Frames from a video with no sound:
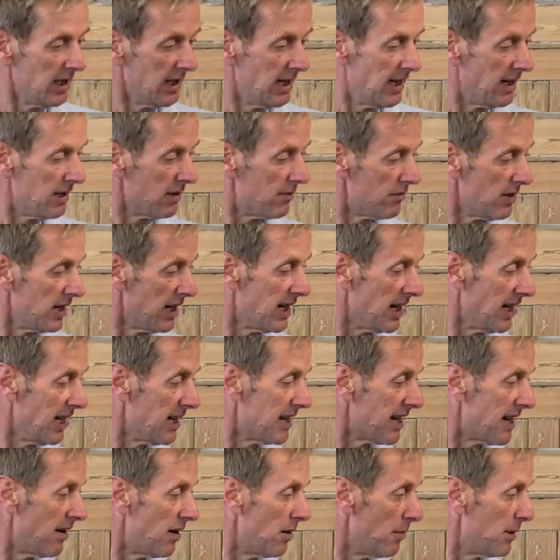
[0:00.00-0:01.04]
and really
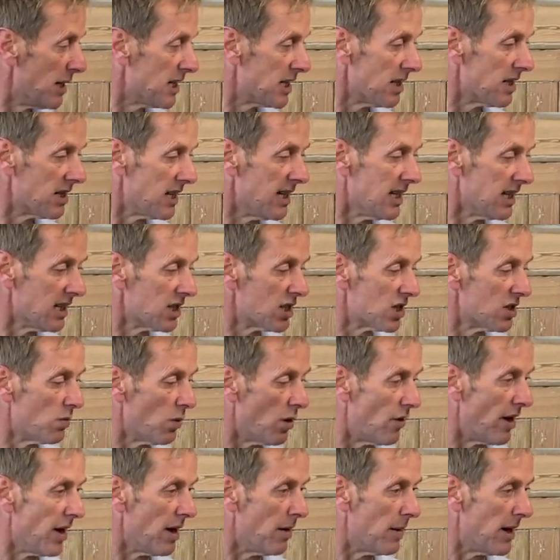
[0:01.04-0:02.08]
there are better things to
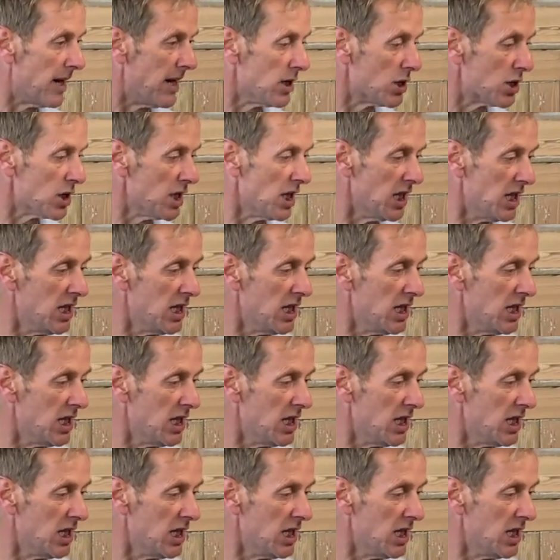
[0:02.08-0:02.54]
worry about.